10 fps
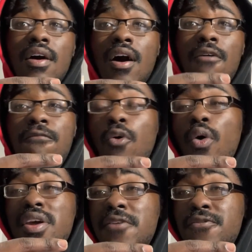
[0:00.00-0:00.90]

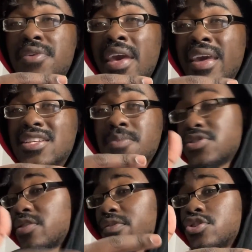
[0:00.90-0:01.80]
avoid if you can,
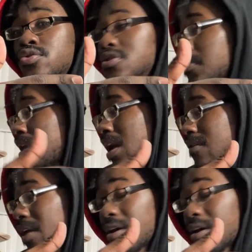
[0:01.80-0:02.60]
especially if the shoe is made out of like a